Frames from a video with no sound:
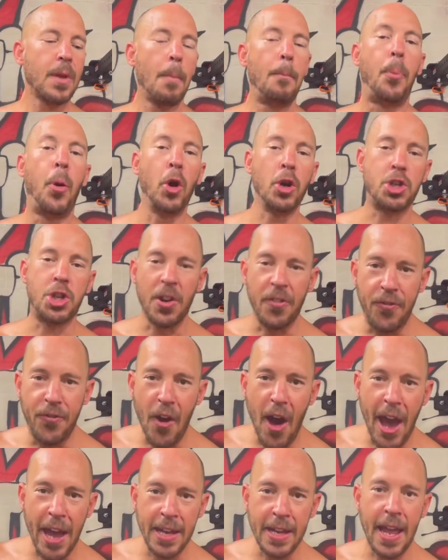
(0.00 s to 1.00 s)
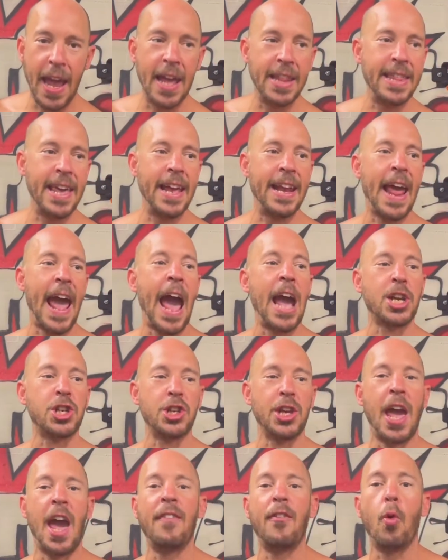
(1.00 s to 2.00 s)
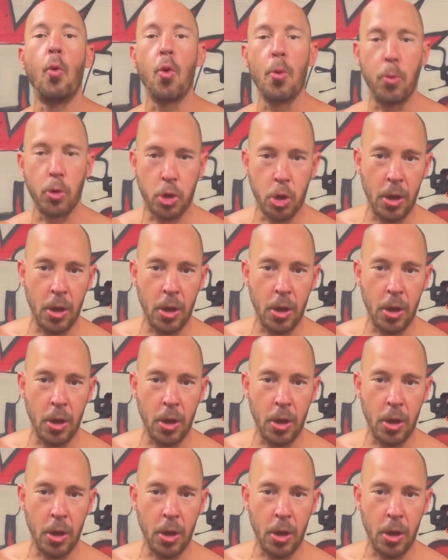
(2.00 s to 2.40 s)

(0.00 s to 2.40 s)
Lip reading: push a fight and then actually have it